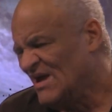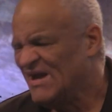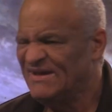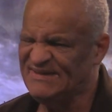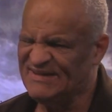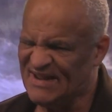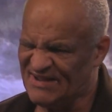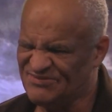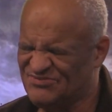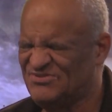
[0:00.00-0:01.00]

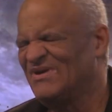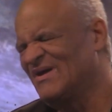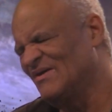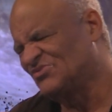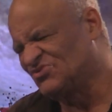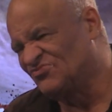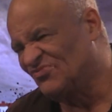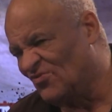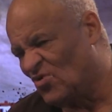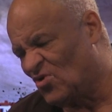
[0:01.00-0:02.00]
Yes,
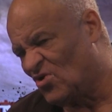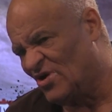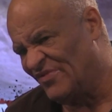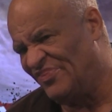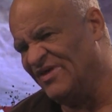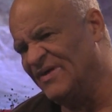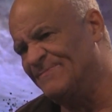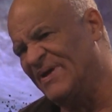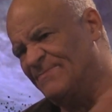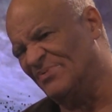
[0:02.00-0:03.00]
for the
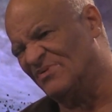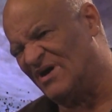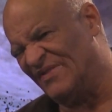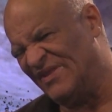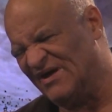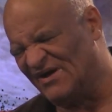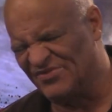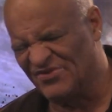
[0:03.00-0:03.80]
people on the other